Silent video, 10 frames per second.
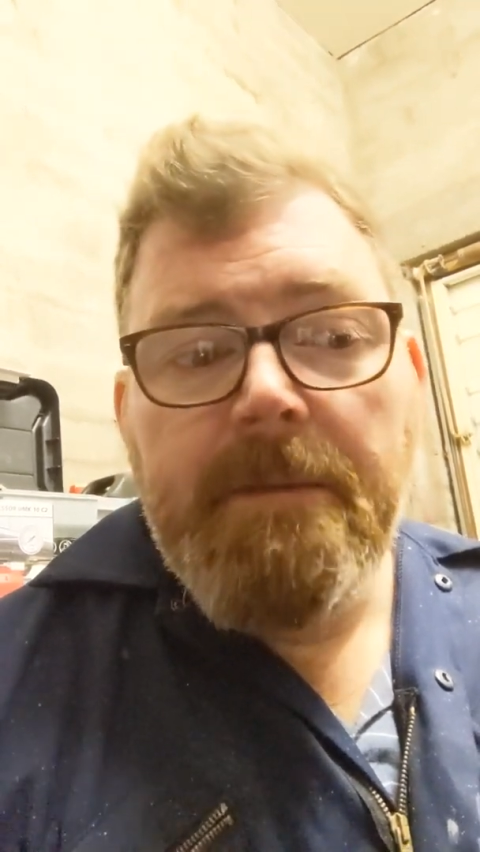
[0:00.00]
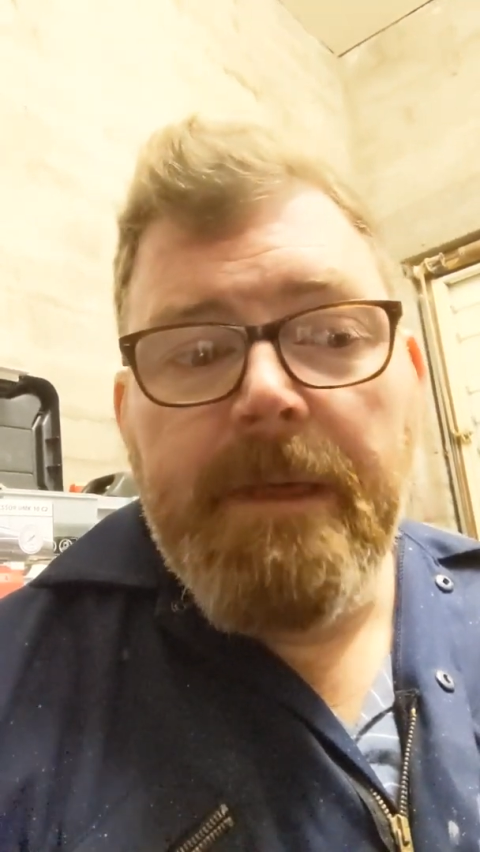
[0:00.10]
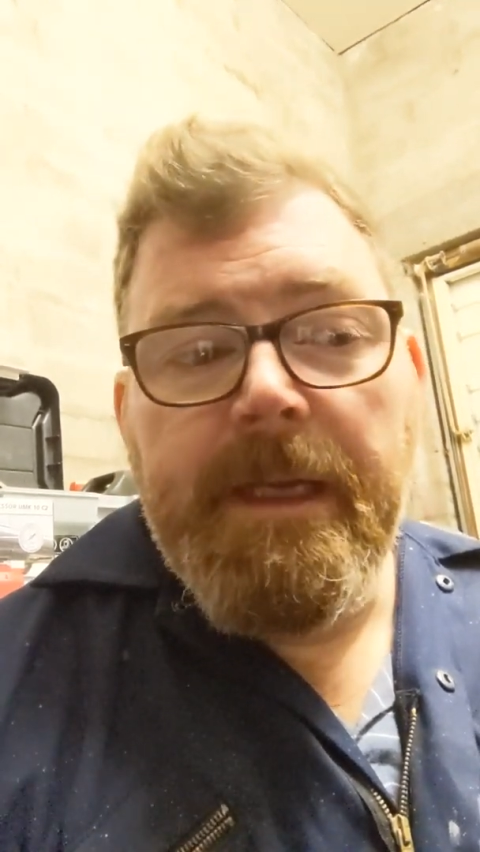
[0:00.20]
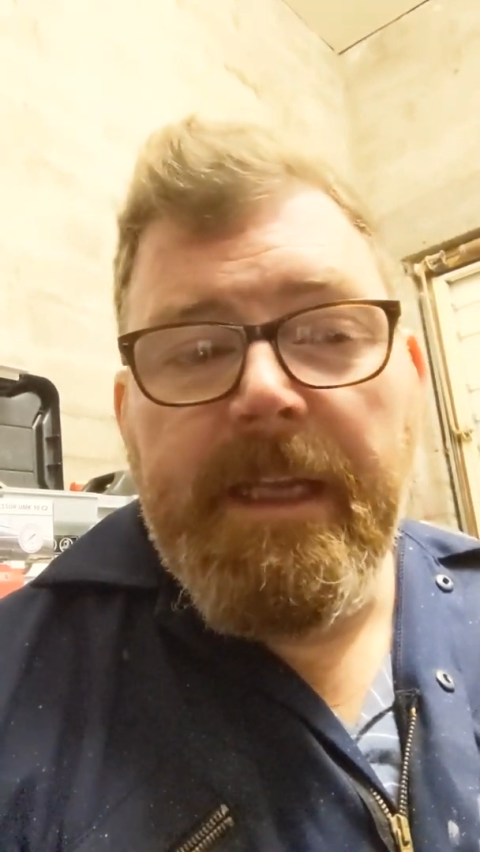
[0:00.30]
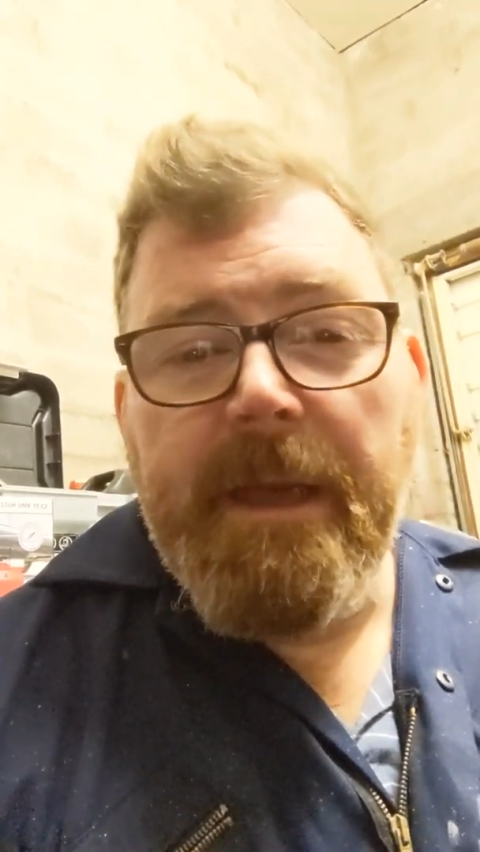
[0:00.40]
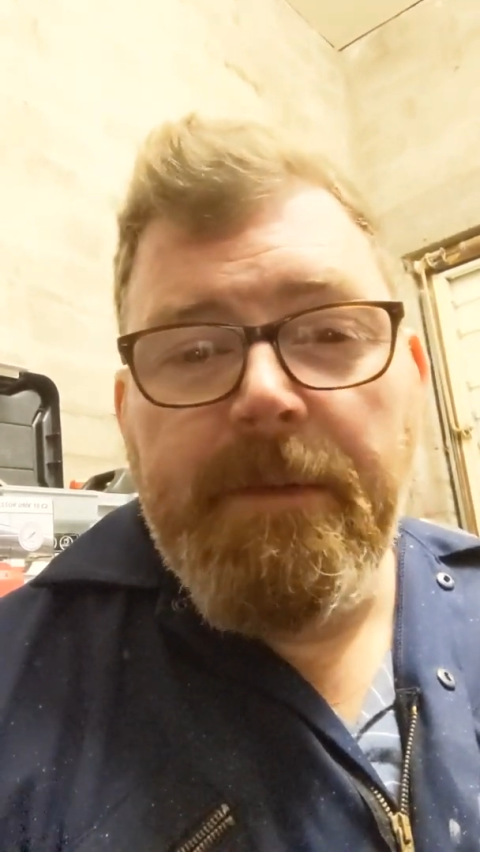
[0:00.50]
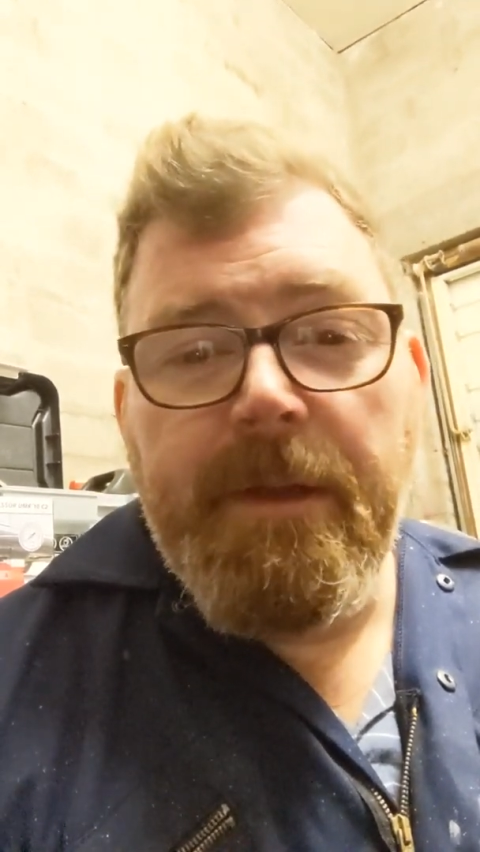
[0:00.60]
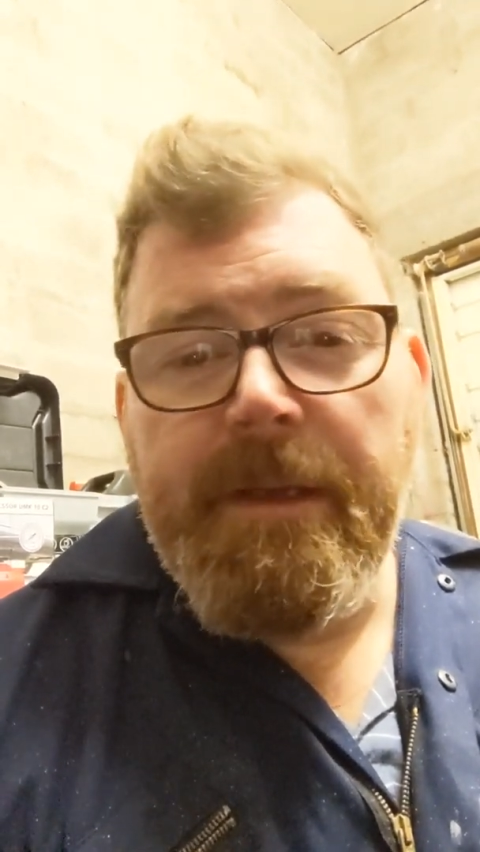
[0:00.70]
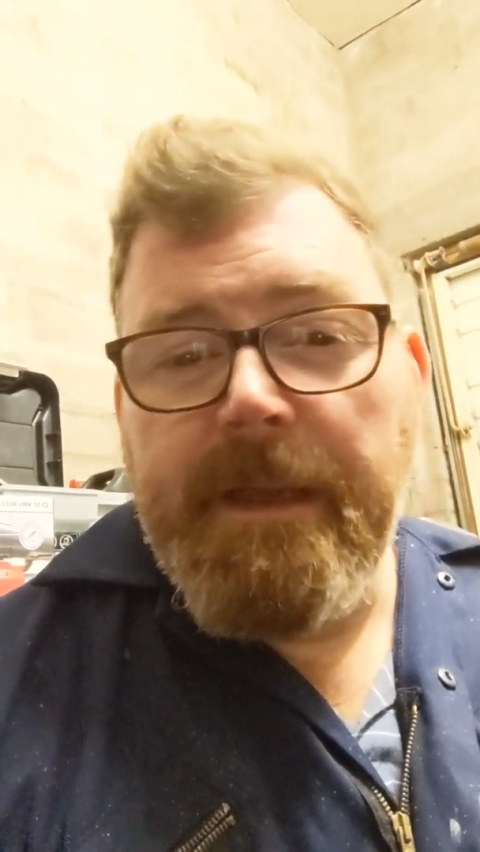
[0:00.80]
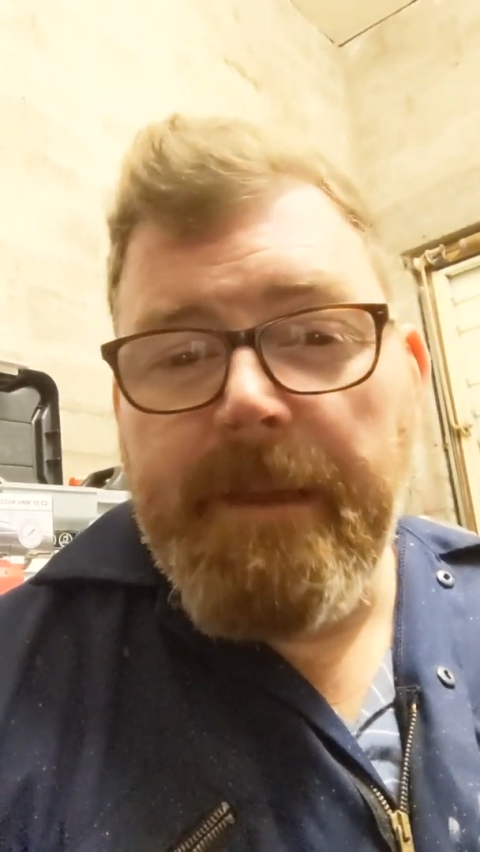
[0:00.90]
But yeah, it'd
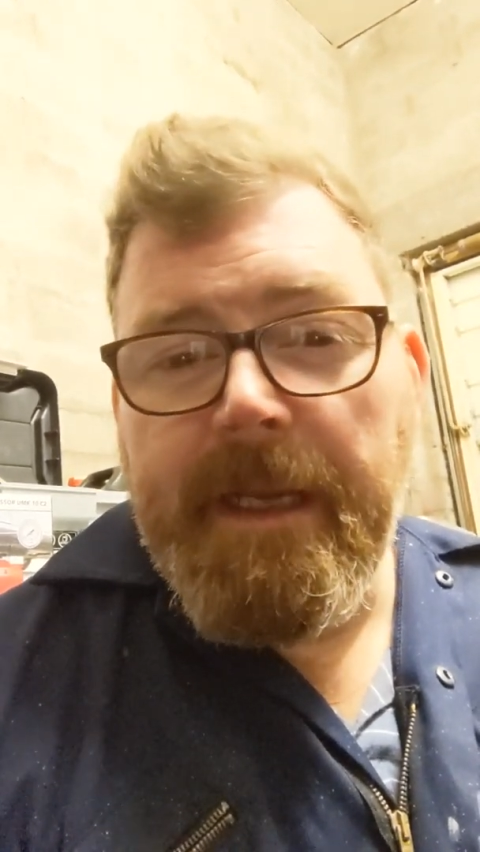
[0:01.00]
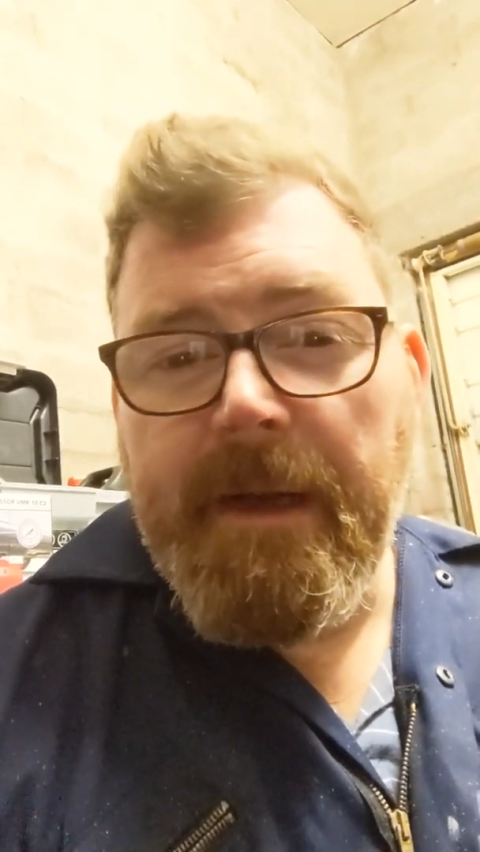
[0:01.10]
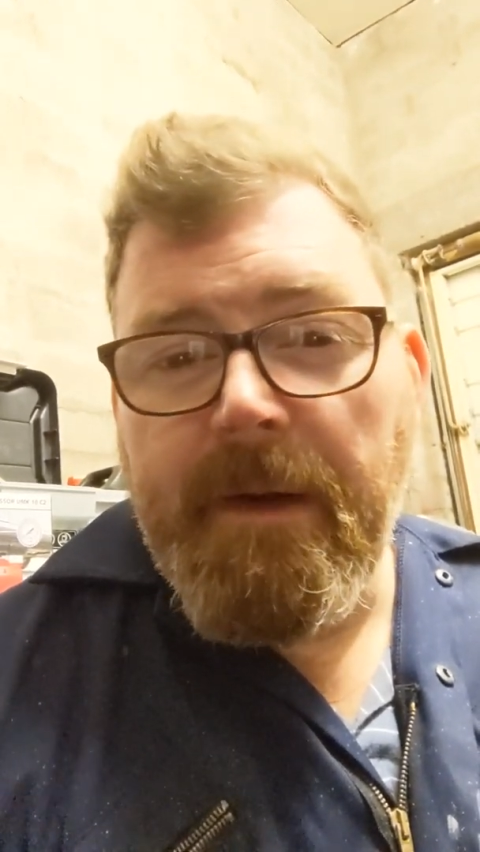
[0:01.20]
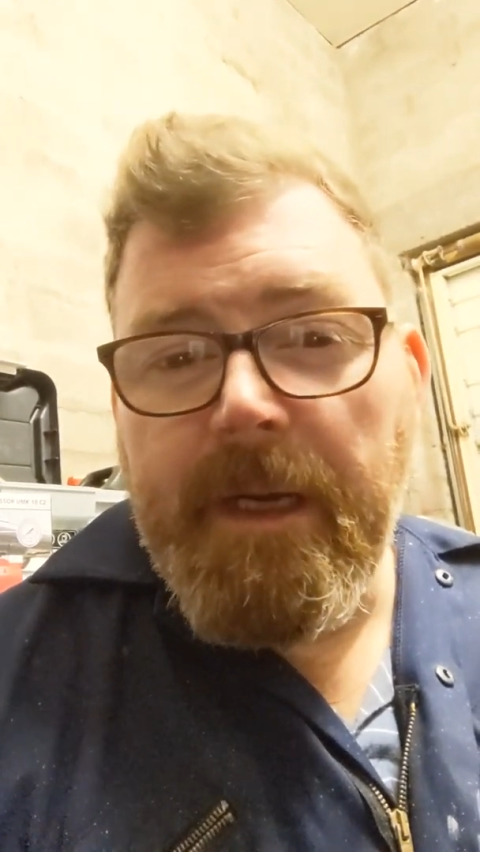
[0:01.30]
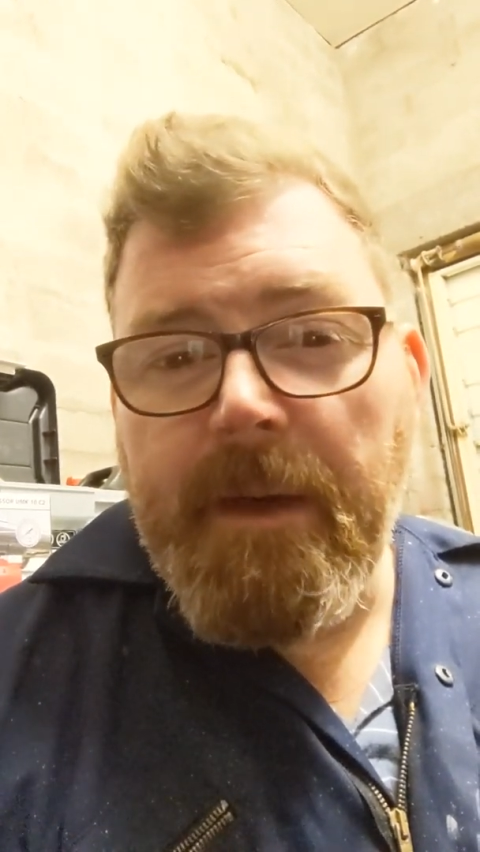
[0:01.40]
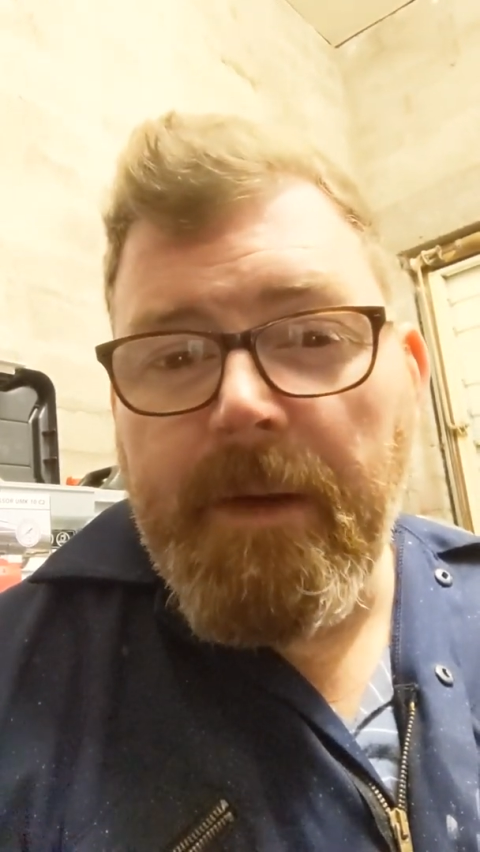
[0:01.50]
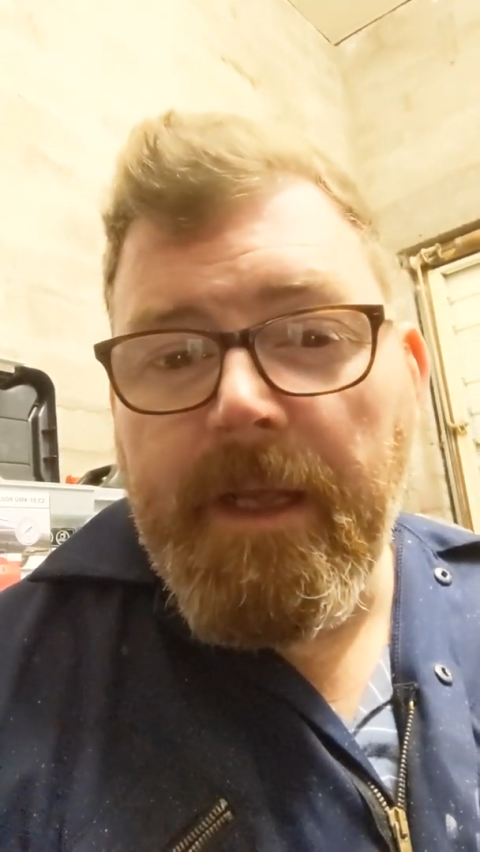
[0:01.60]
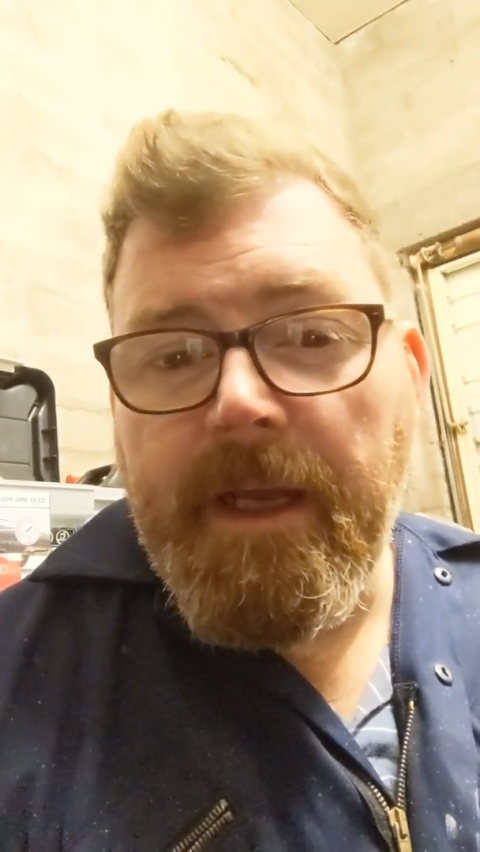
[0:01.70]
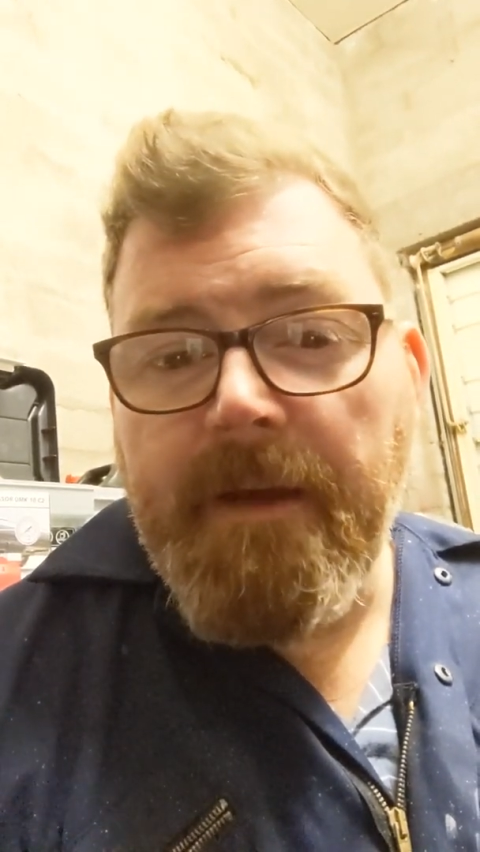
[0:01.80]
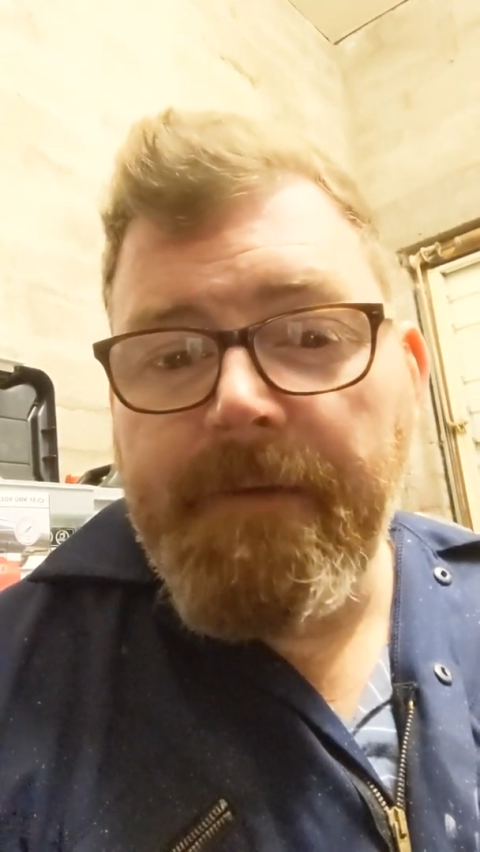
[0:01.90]
probably take me an hour and a
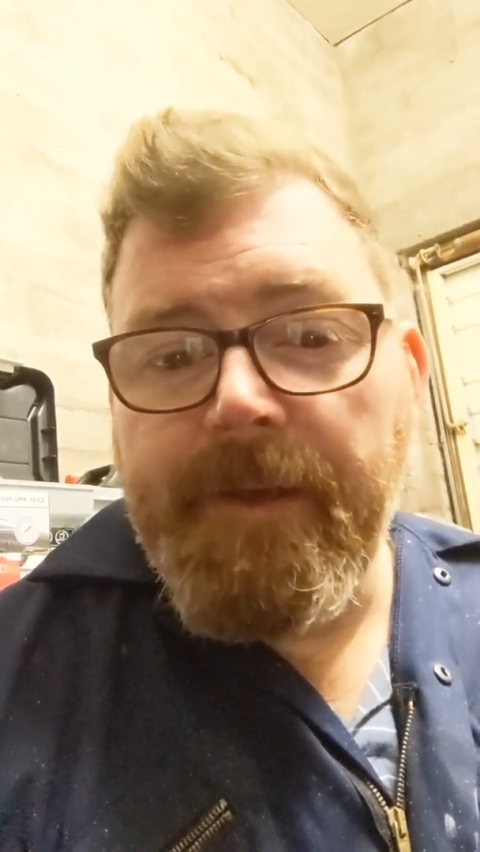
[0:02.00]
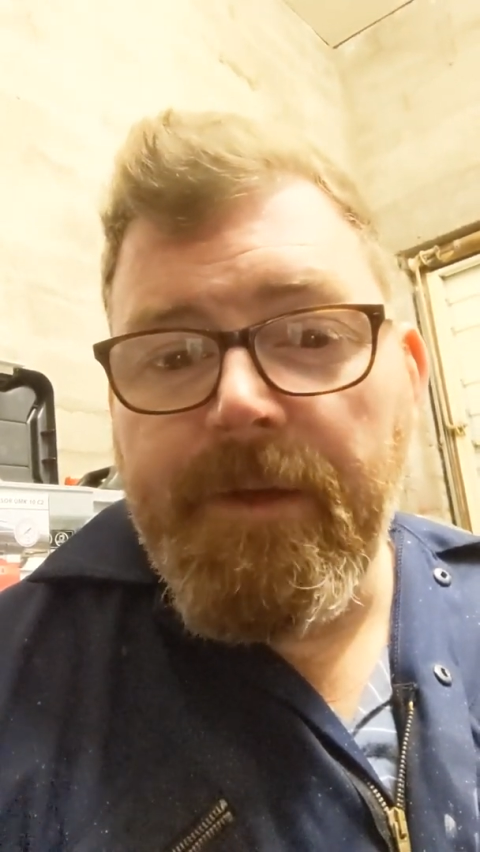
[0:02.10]
half to